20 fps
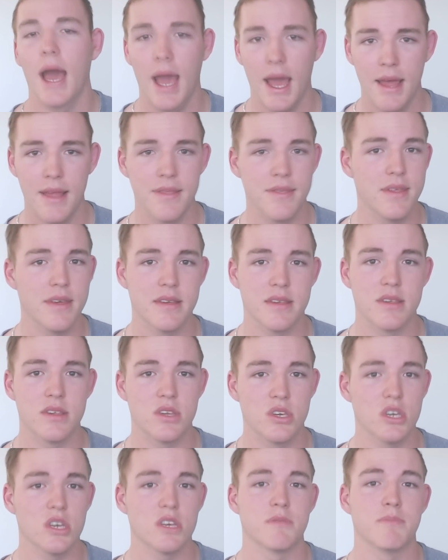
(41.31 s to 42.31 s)
And this
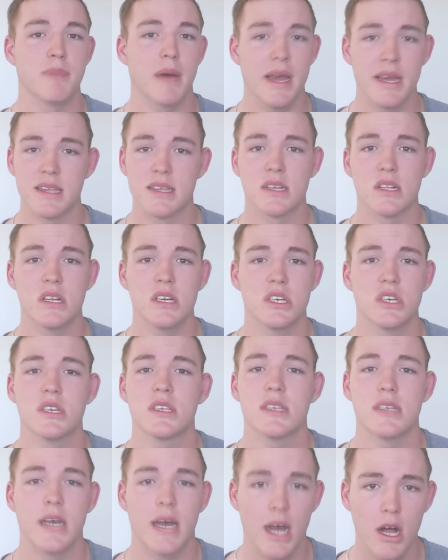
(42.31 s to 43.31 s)
is just basically
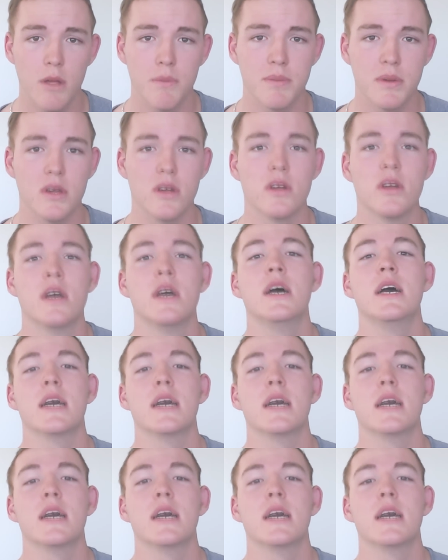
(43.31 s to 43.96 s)
just to help you